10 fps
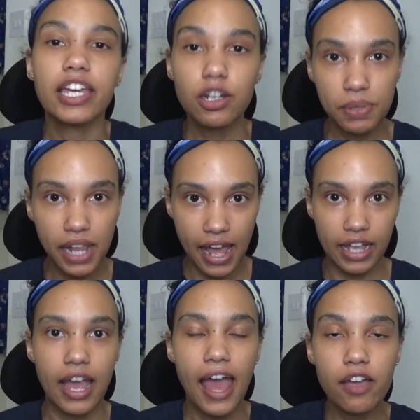In a
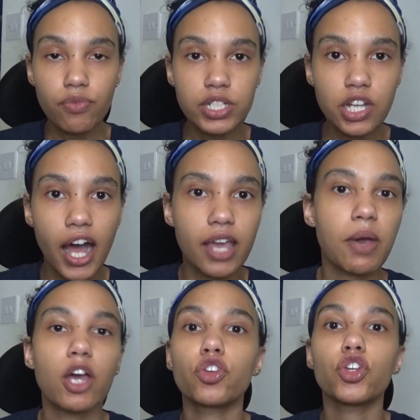play, every time
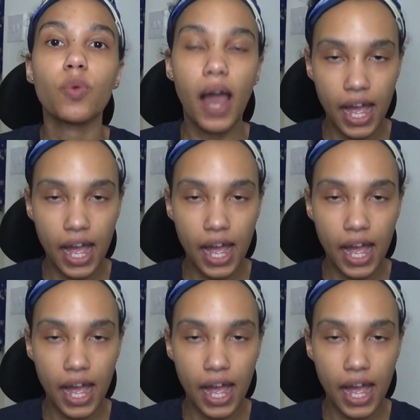a new